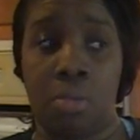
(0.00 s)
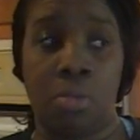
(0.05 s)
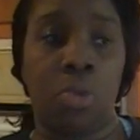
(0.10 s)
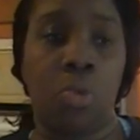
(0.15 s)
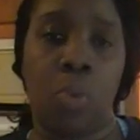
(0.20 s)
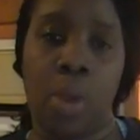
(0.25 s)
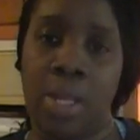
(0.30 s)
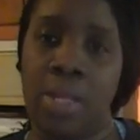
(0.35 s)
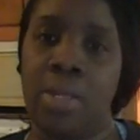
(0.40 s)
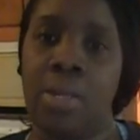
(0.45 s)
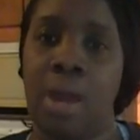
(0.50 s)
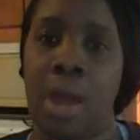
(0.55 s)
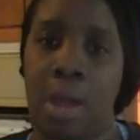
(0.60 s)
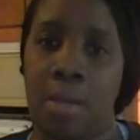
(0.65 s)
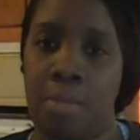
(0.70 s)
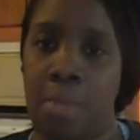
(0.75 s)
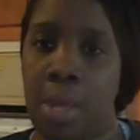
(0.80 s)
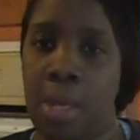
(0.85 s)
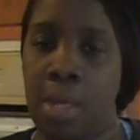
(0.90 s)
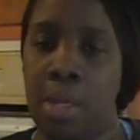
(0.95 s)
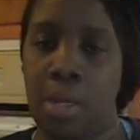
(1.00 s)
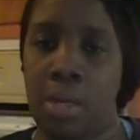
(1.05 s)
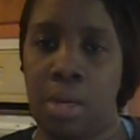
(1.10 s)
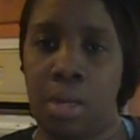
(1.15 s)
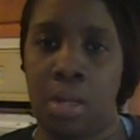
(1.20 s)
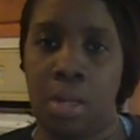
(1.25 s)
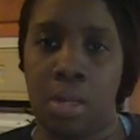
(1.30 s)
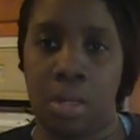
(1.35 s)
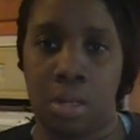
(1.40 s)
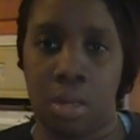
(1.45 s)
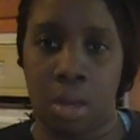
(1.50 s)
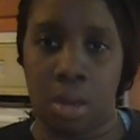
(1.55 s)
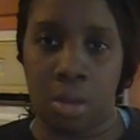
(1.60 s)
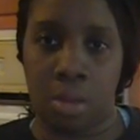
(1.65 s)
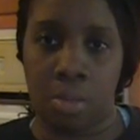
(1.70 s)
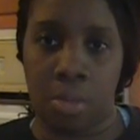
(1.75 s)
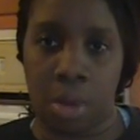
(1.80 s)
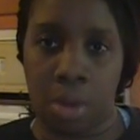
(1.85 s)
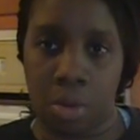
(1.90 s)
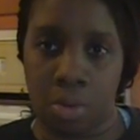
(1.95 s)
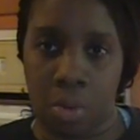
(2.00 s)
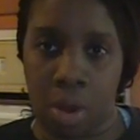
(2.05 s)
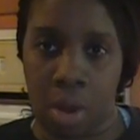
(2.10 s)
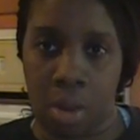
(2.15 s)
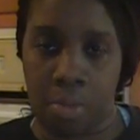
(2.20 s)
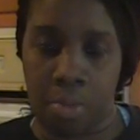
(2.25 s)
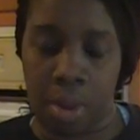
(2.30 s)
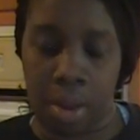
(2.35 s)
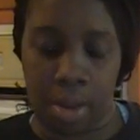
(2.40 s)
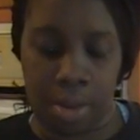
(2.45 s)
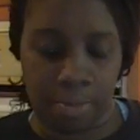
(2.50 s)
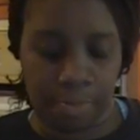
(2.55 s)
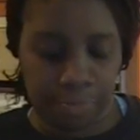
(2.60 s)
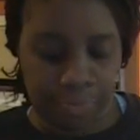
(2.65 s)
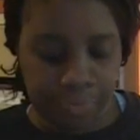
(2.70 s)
the way that I make it in a crock pot.